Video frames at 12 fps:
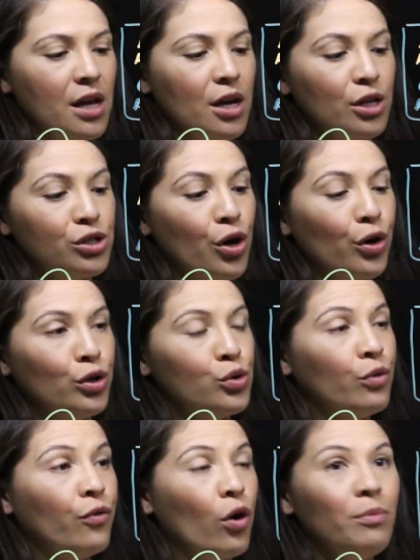So to
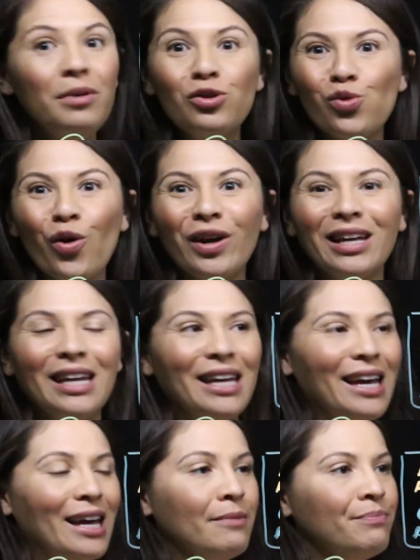avoid me drawing it
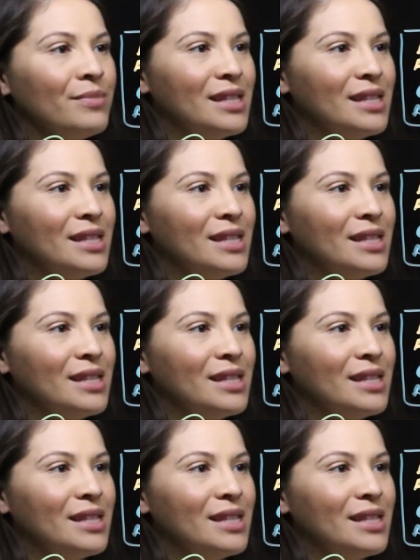again,